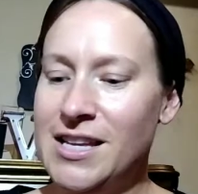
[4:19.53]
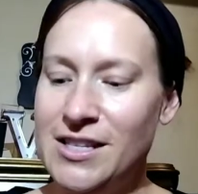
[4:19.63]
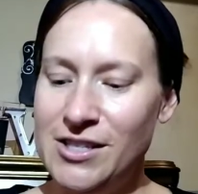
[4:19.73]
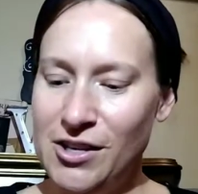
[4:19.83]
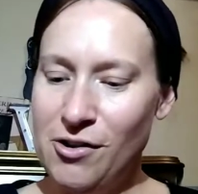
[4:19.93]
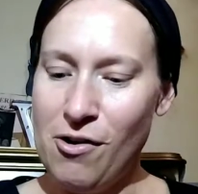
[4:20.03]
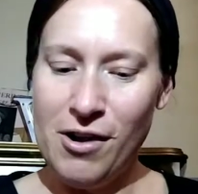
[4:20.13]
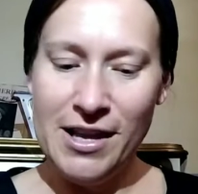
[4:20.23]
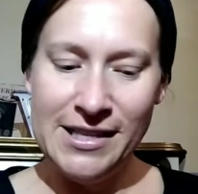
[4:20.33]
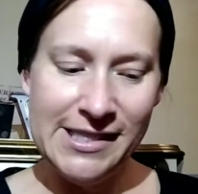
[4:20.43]
So you
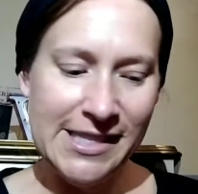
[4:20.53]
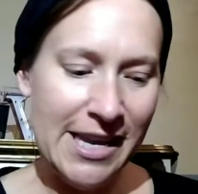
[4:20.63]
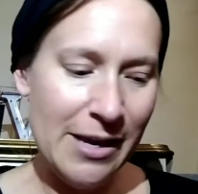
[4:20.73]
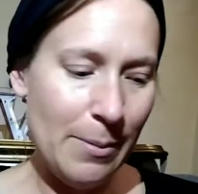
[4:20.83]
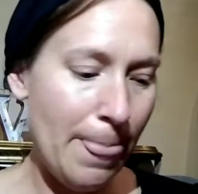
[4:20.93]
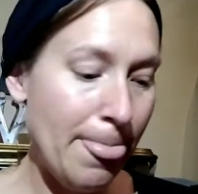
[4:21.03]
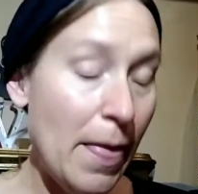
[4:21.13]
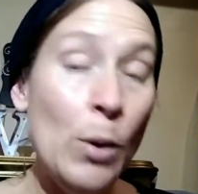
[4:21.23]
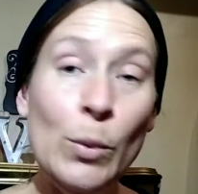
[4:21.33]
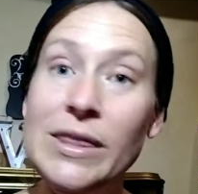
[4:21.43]
all can see it.
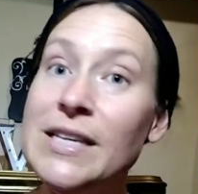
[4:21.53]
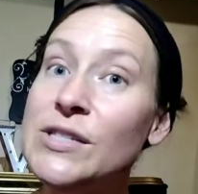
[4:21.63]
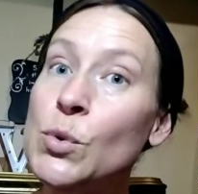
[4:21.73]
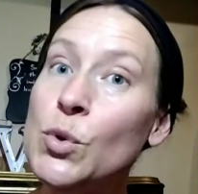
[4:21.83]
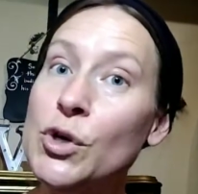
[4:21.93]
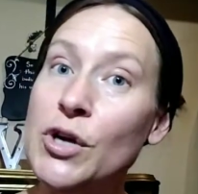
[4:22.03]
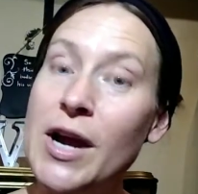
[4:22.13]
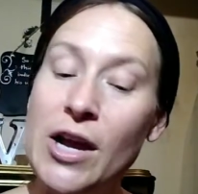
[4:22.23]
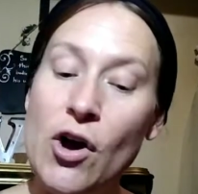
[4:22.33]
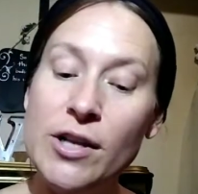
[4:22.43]
With this order,
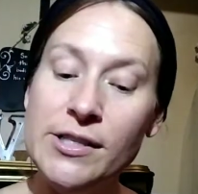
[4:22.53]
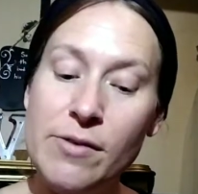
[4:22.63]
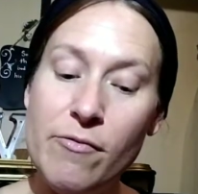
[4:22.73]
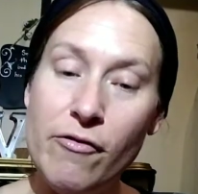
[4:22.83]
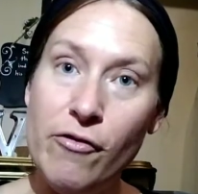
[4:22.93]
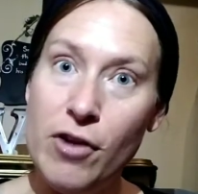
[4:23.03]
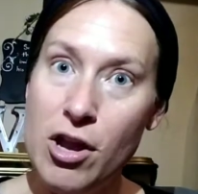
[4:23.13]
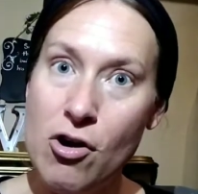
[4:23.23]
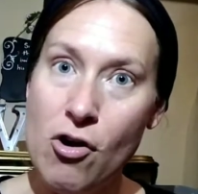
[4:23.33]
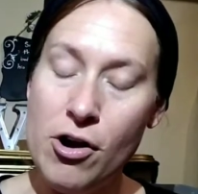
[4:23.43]
I got some
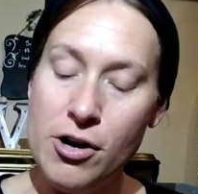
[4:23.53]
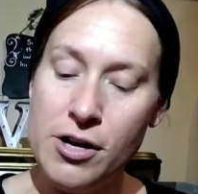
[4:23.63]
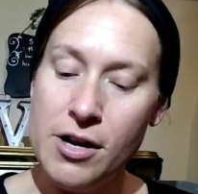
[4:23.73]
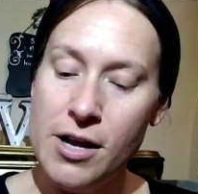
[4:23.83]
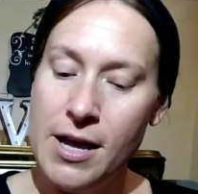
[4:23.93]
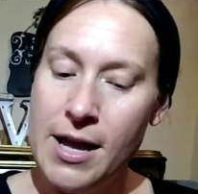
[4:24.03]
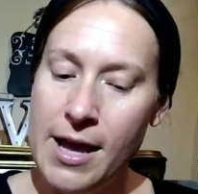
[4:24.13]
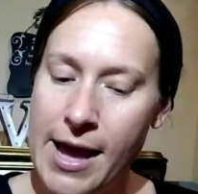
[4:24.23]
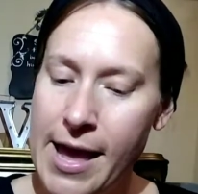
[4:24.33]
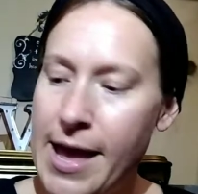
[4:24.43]
free yarn
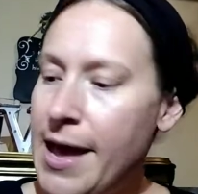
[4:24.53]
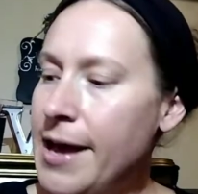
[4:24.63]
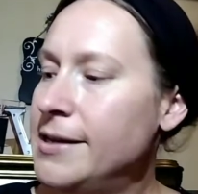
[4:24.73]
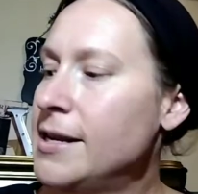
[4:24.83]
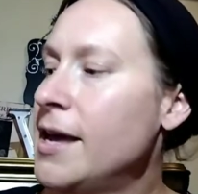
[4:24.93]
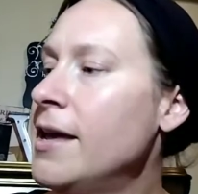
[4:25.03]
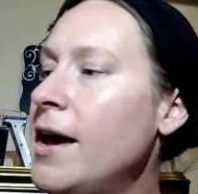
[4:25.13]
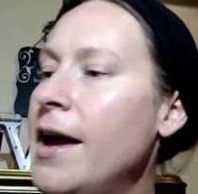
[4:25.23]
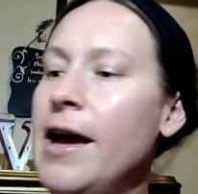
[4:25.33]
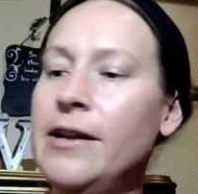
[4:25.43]
and
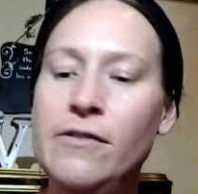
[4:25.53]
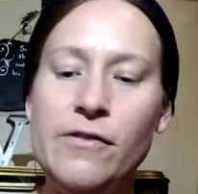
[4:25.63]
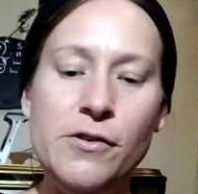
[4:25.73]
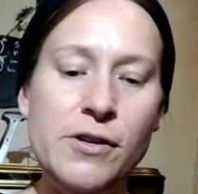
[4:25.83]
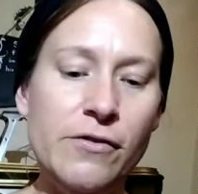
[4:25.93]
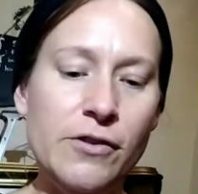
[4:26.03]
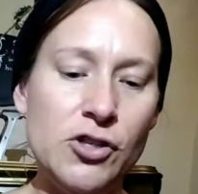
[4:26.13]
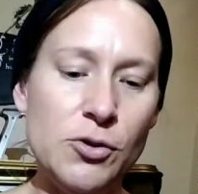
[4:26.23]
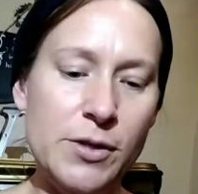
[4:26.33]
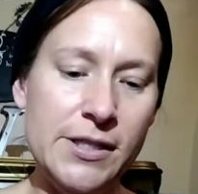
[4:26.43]
I had a few
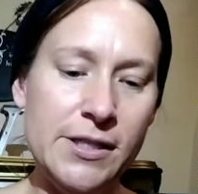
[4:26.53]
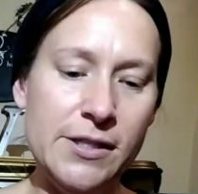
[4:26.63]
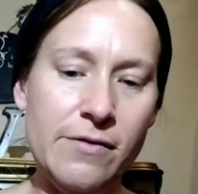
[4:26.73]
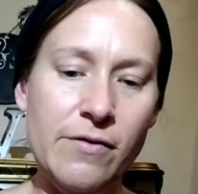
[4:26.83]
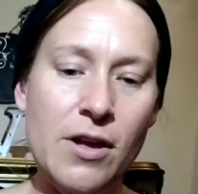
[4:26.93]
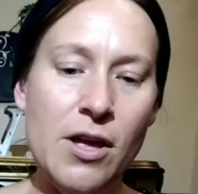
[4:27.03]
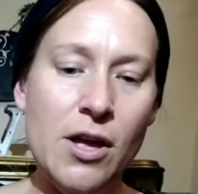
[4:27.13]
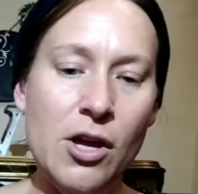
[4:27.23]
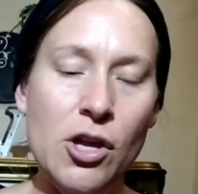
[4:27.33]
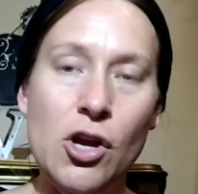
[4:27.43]
different choices of
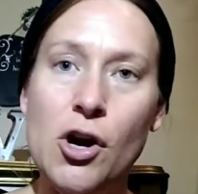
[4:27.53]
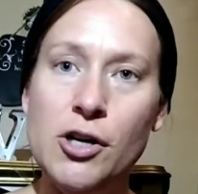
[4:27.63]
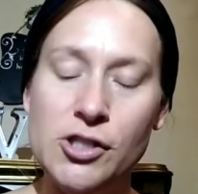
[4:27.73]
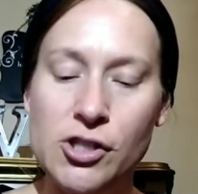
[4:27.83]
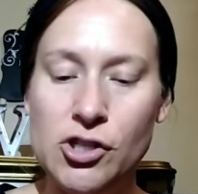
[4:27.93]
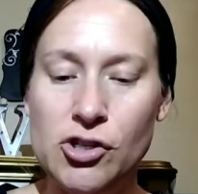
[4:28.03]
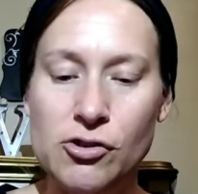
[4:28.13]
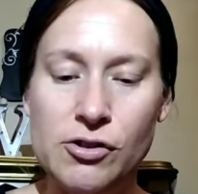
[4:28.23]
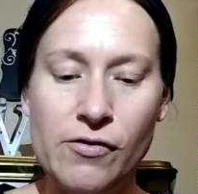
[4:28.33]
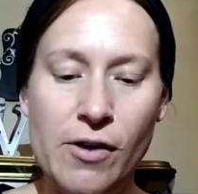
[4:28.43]
yarns to
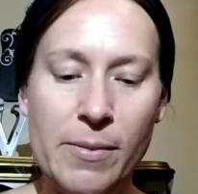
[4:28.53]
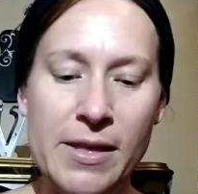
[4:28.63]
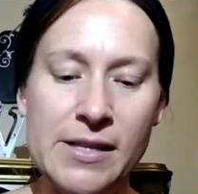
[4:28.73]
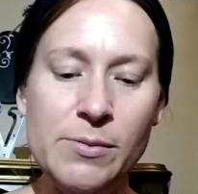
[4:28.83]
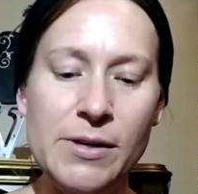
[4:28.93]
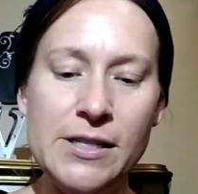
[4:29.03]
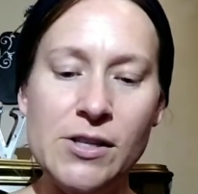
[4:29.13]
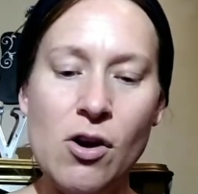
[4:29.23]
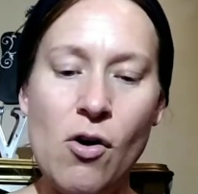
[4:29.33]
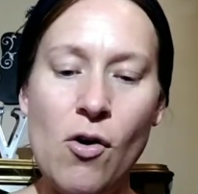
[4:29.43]
choose from. This one
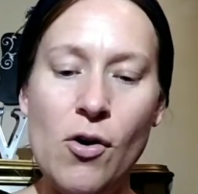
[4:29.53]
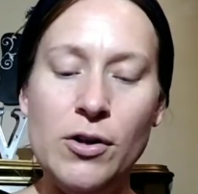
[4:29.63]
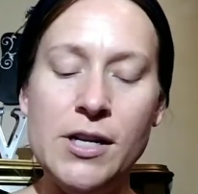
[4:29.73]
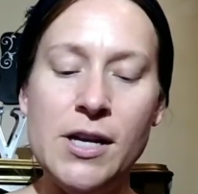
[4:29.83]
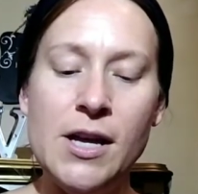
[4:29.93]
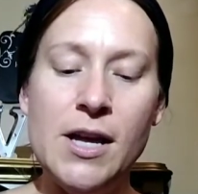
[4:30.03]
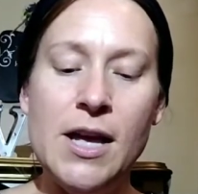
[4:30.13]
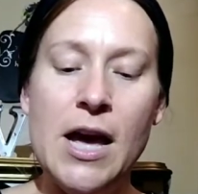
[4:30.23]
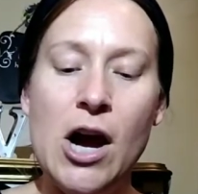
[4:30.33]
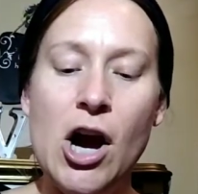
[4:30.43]
is called
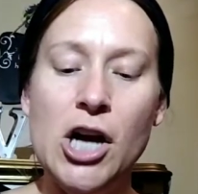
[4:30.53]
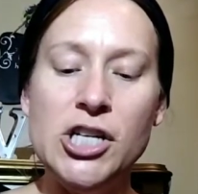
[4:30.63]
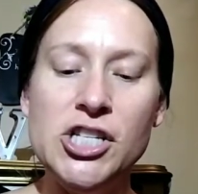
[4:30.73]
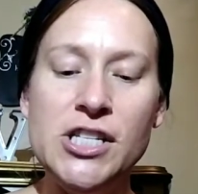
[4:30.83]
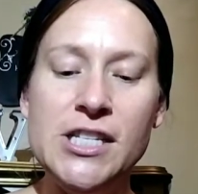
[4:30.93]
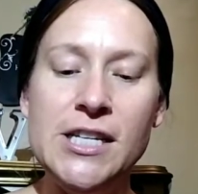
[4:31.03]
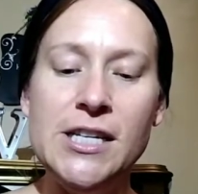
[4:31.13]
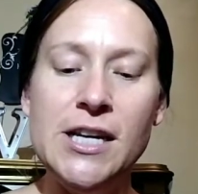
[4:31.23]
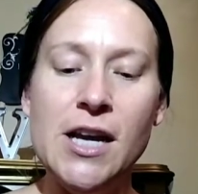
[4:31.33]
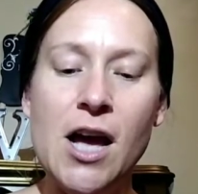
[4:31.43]

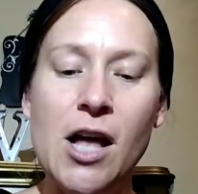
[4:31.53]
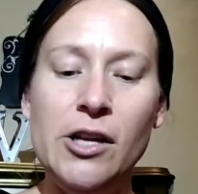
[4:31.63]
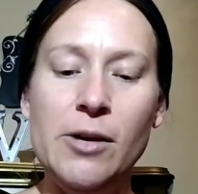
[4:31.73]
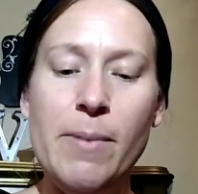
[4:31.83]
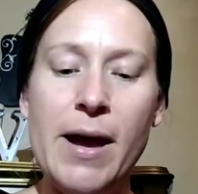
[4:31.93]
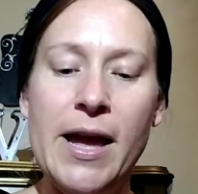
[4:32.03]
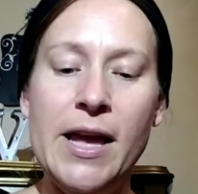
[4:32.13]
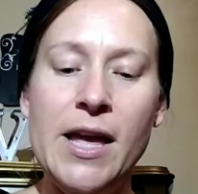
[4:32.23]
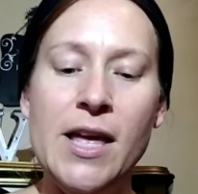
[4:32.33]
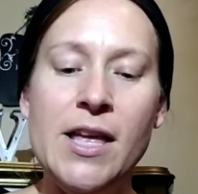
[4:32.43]
Argentina Color
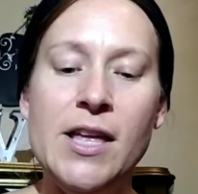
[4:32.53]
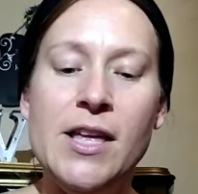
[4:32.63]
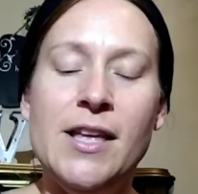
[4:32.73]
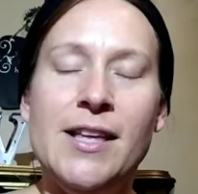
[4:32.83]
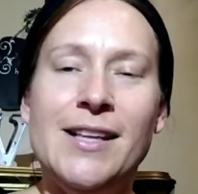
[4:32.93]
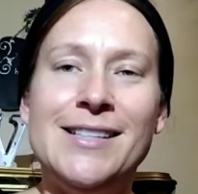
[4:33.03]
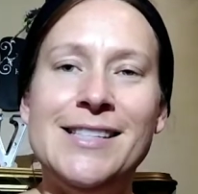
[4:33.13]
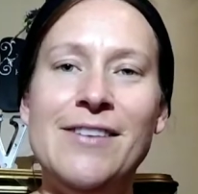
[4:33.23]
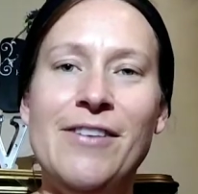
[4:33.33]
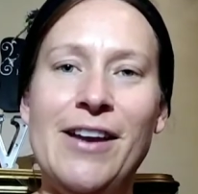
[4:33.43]
by,
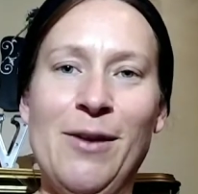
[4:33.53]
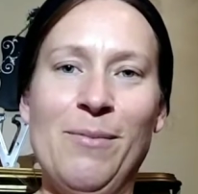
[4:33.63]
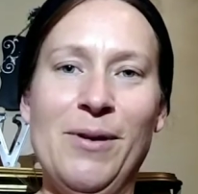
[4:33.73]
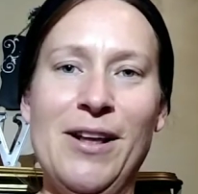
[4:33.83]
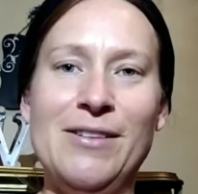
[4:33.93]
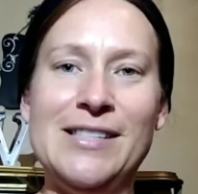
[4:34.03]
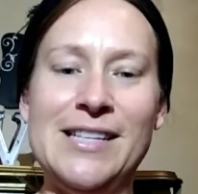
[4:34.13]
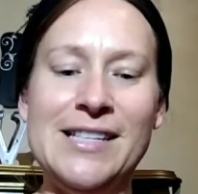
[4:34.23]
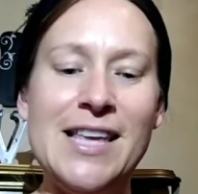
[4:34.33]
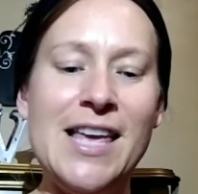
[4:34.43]
see if I can pronounce
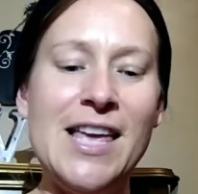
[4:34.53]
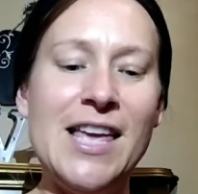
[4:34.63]
this,